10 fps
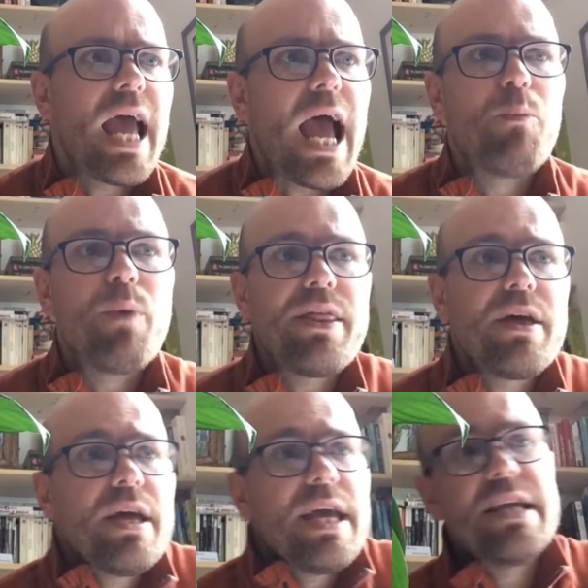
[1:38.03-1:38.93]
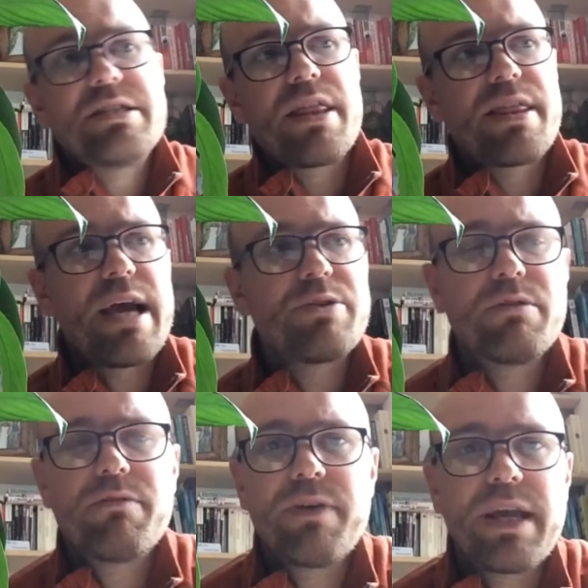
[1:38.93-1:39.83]
And whether it's
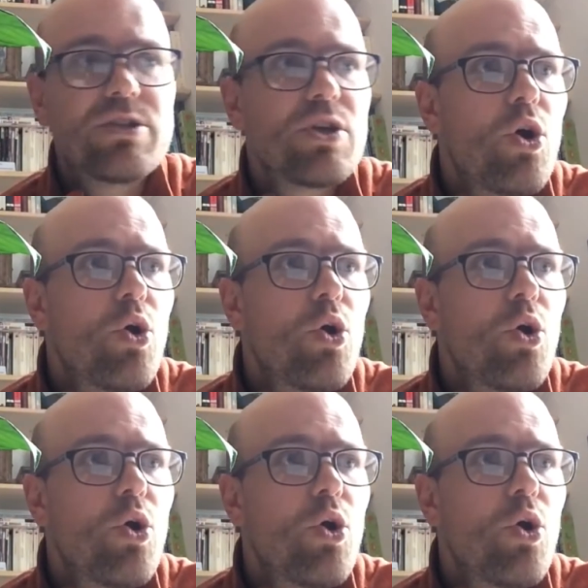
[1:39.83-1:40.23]
1,000 feet